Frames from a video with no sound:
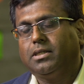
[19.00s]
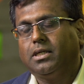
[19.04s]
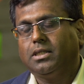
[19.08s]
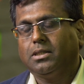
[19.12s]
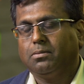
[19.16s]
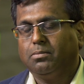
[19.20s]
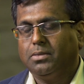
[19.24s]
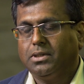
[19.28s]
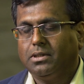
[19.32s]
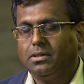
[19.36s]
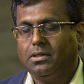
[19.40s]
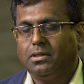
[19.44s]

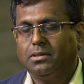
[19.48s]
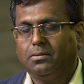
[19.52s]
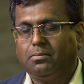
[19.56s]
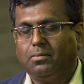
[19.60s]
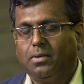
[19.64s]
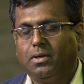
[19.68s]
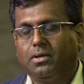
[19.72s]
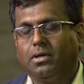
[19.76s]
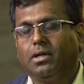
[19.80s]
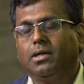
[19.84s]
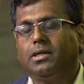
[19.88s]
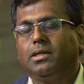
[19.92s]
chain's business
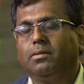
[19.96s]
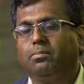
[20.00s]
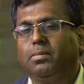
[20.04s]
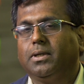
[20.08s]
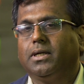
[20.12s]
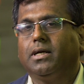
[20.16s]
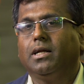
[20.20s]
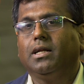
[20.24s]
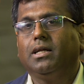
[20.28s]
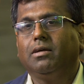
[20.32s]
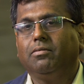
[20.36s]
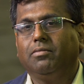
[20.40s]
model.
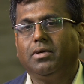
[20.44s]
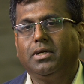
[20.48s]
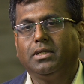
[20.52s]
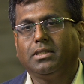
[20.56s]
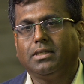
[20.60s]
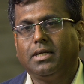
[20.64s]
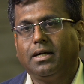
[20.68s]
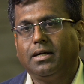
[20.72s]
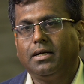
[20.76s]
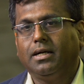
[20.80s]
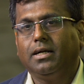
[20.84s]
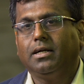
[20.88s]
Typically, we
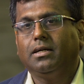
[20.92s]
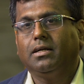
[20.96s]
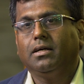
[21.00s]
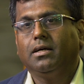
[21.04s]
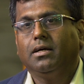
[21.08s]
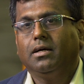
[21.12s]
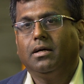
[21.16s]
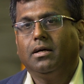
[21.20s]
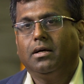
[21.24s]
studied